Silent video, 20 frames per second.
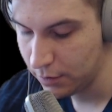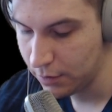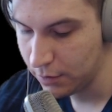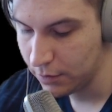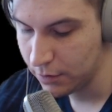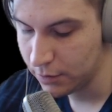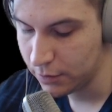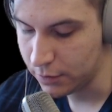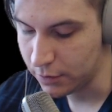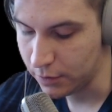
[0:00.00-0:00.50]

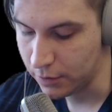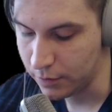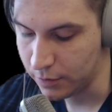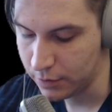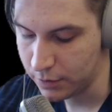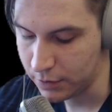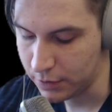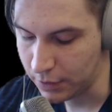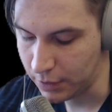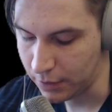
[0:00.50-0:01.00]
So
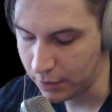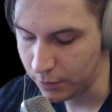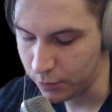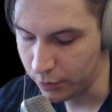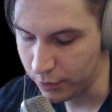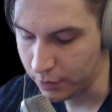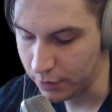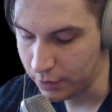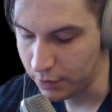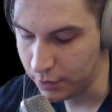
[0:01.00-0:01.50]
it's not
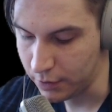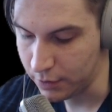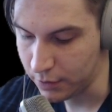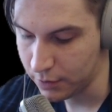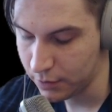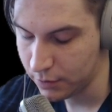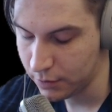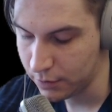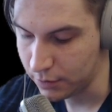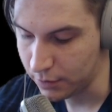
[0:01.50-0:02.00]
really
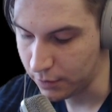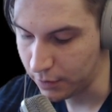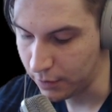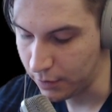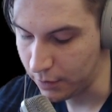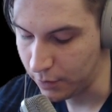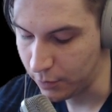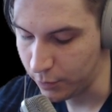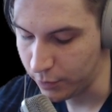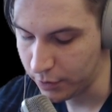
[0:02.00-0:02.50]
something
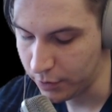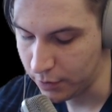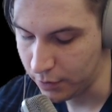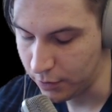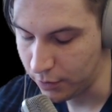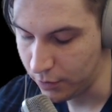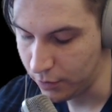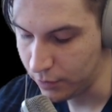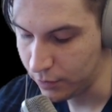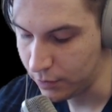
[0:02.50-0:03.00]
that we can
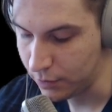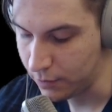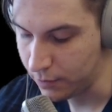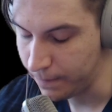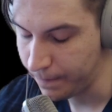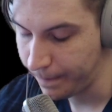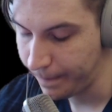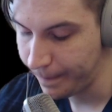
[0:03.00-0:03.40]
use, huh?